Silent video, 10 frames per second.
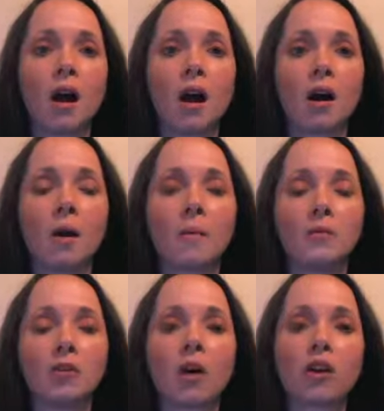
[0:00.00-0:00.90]

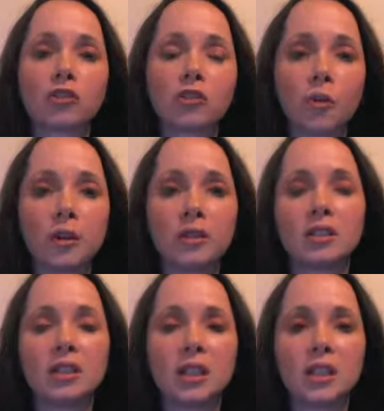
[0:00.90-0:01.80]
You're also going
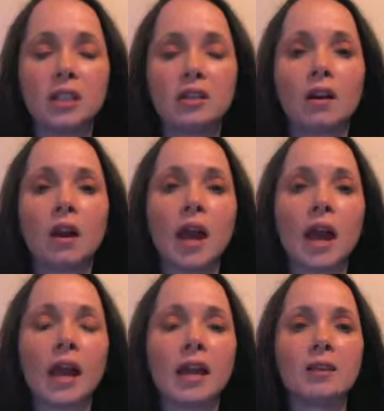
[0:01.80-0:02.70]
to need
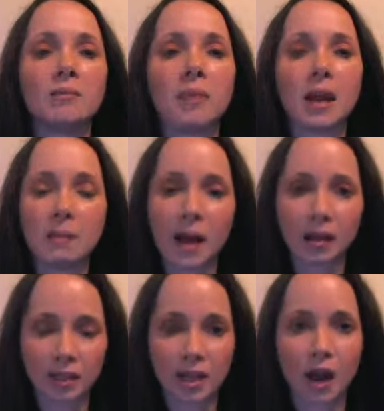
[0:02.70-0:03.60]
a PayPal
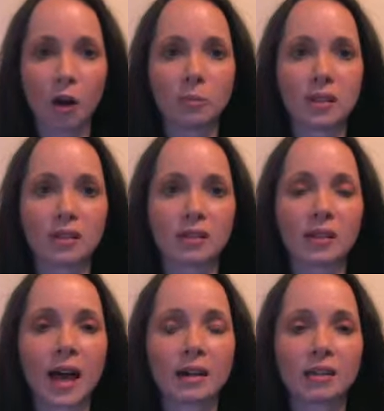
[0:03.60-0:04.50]
account, because
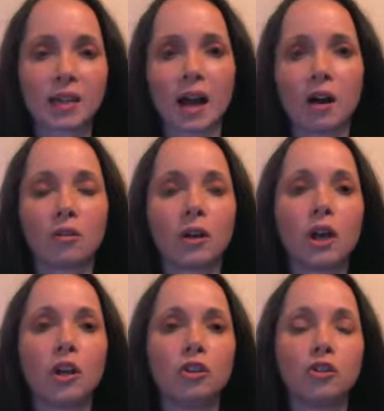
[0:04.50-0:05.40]
that is how
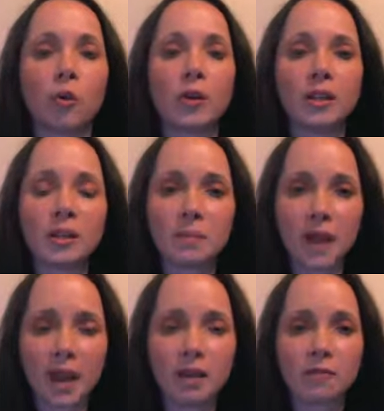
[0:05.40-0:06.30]
you're going to get
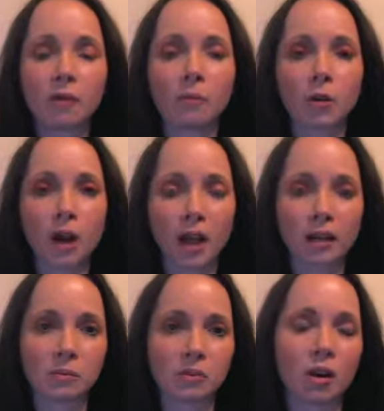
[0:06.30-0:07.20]
paid from your
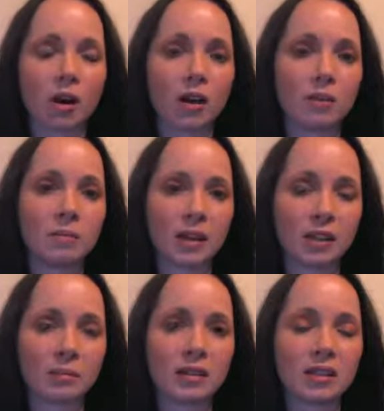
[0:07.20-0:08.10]
items on
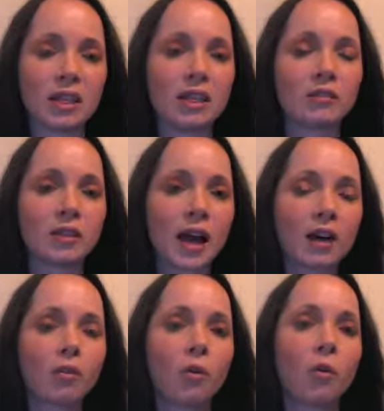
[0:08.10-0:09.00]
Myspace. Either
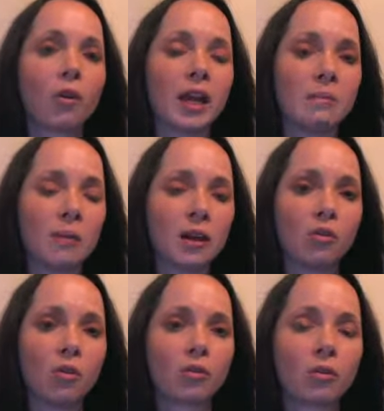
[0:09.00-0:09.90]
that or a money
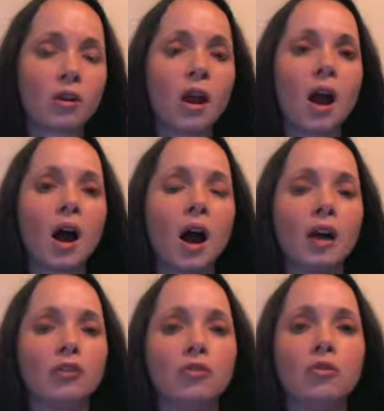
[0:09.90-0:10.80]
order. I
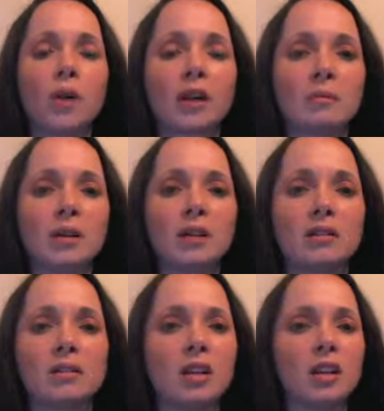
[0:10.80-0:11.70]
do
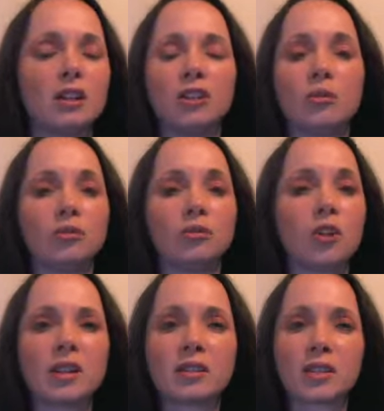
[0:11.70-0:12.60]
recommend, don't
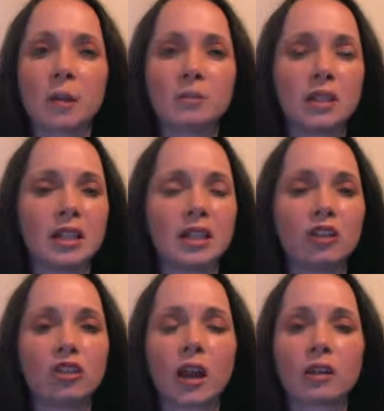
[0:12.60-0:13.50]
accept any
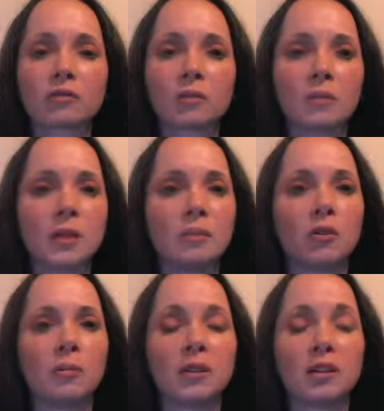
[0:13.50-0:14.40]
checks from people
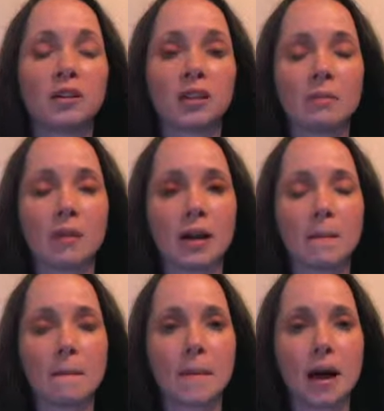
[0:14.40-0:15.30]
because they might
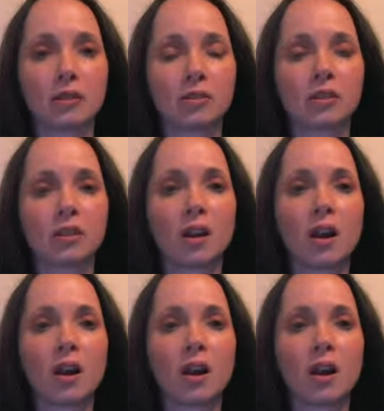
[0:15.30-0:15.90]
bounce.